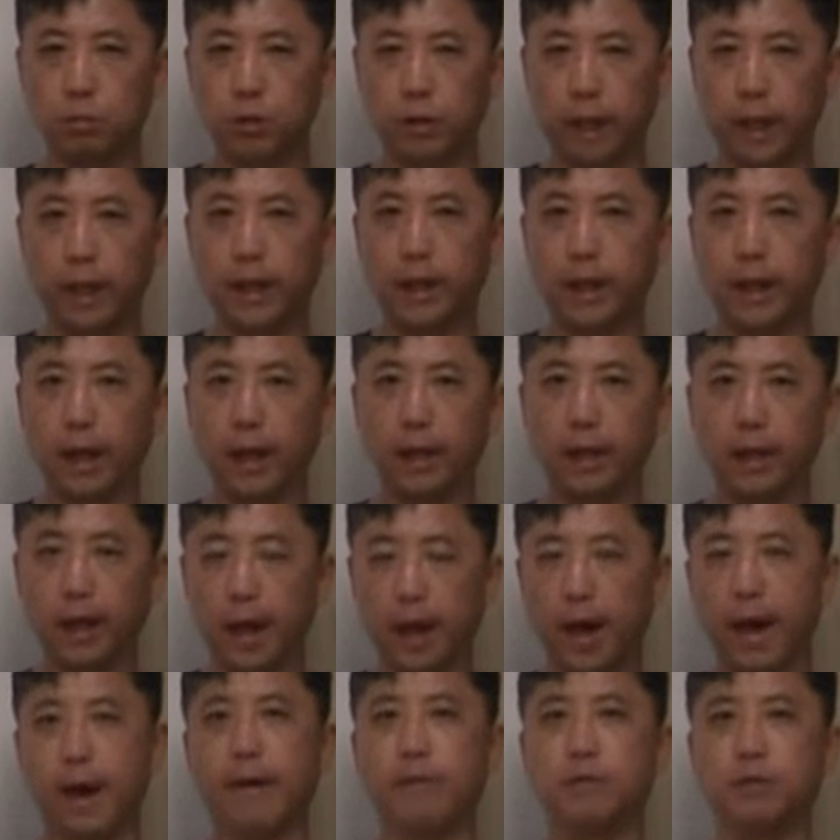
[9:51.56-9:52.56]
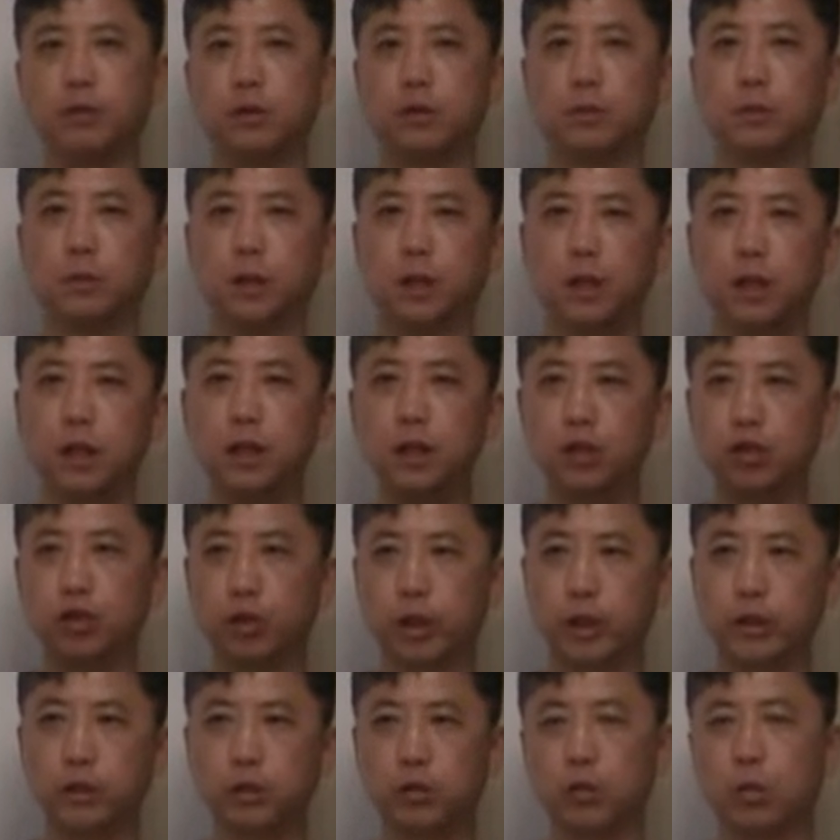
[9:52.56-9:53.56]
they can have some of the
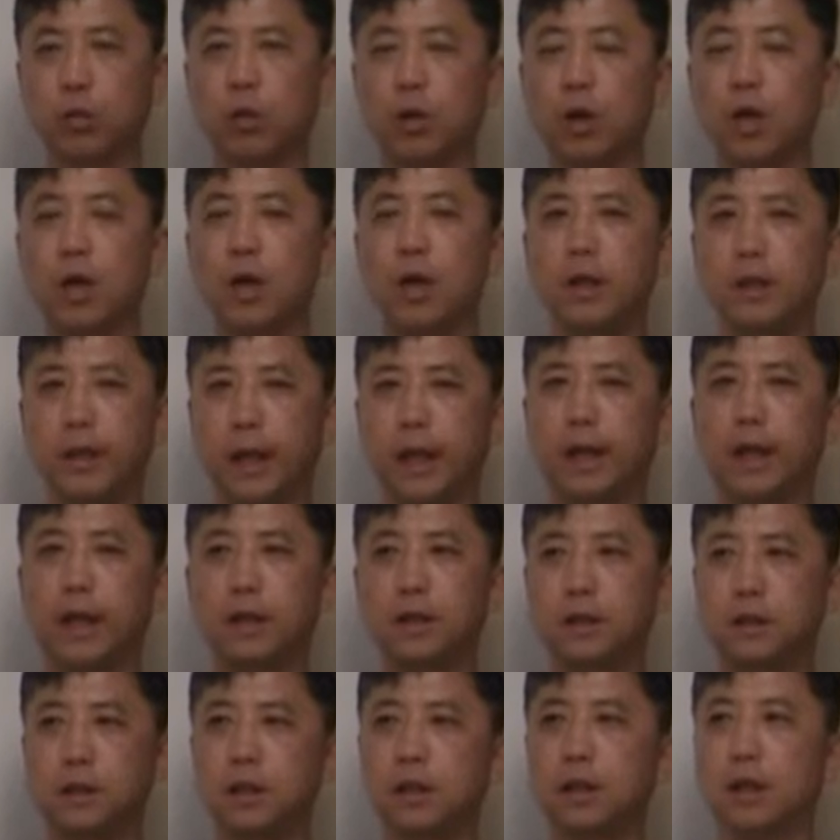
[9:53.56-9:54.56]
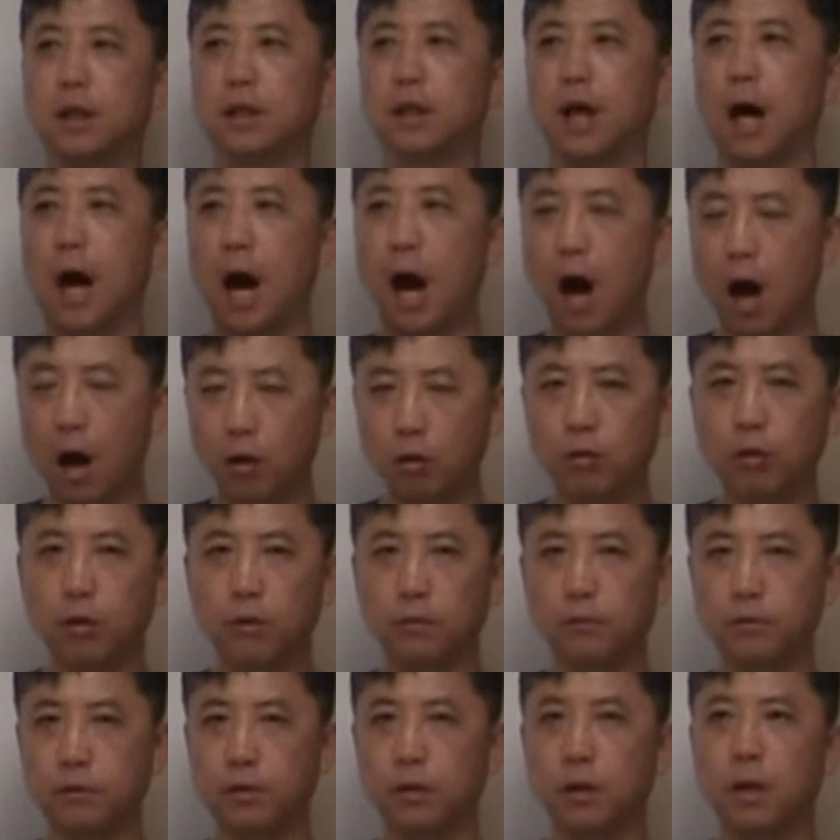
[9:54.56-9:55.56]
interest, or they can see that the
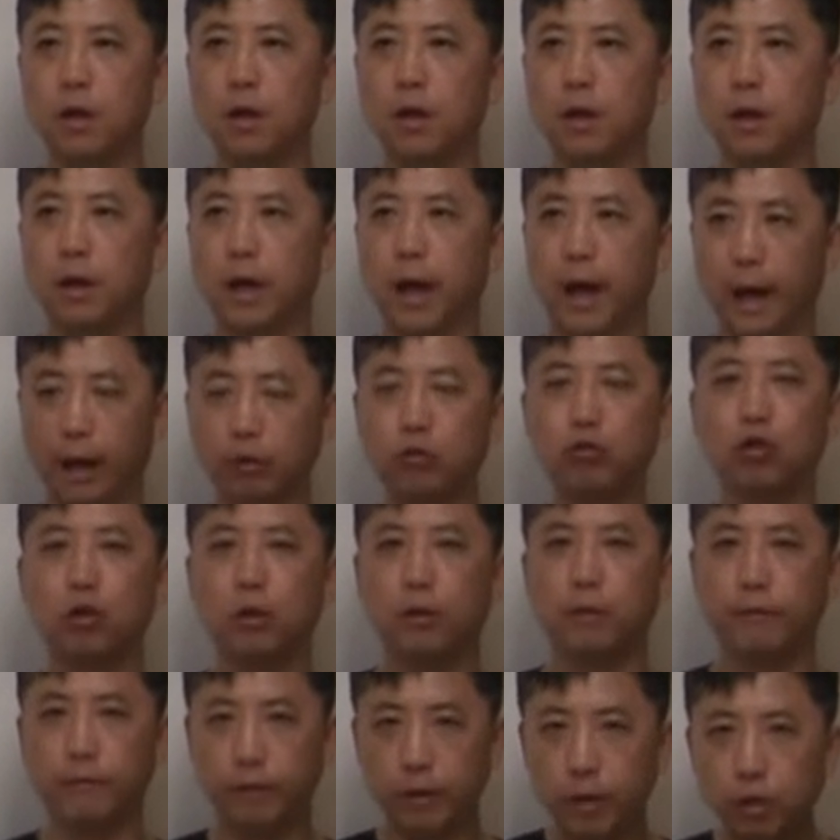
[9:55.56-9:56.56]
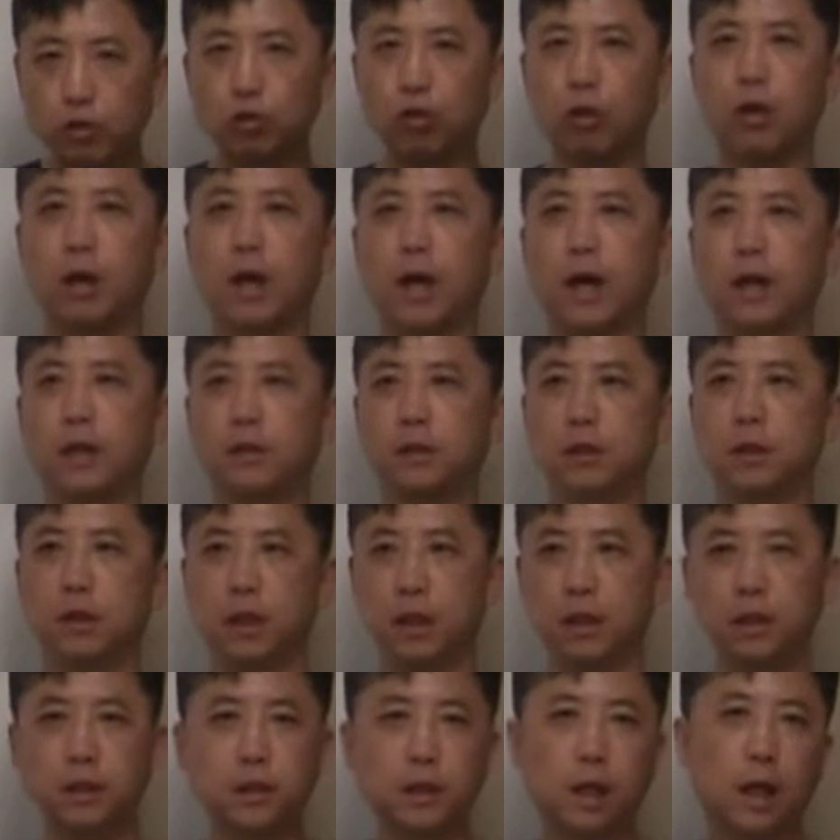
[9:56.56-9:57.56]
outcomes actually
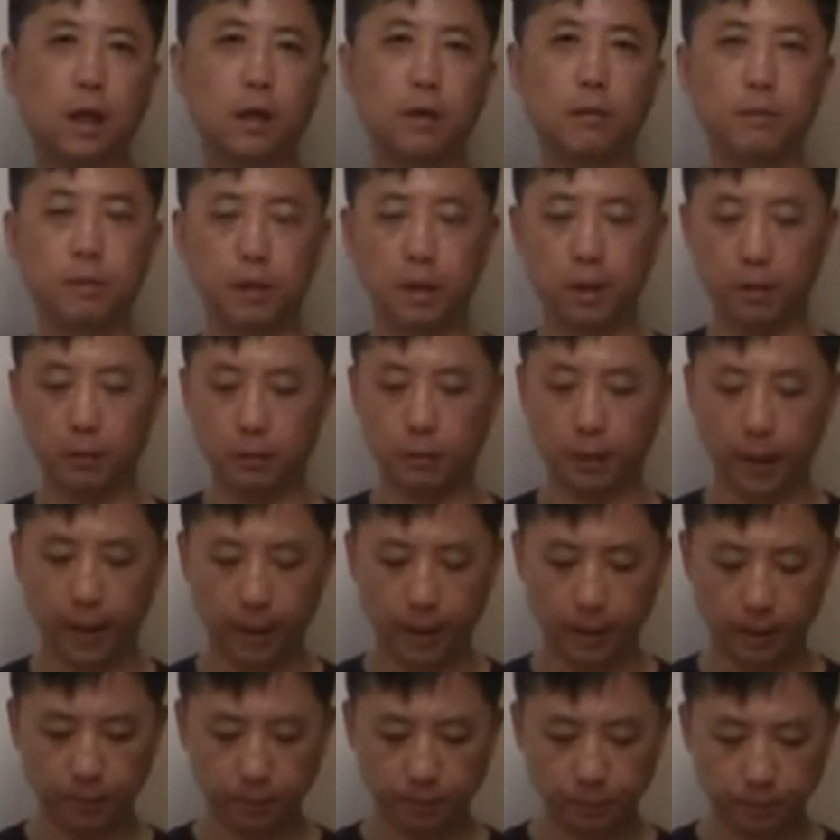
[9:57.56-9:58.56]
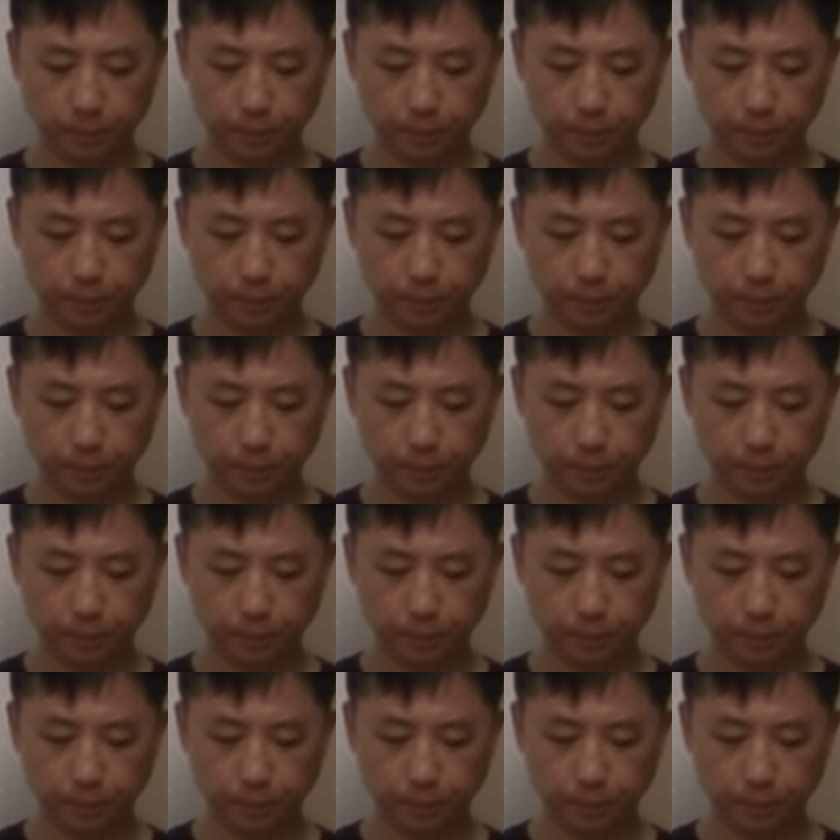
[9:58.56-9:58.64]
visualizing inside of their brain.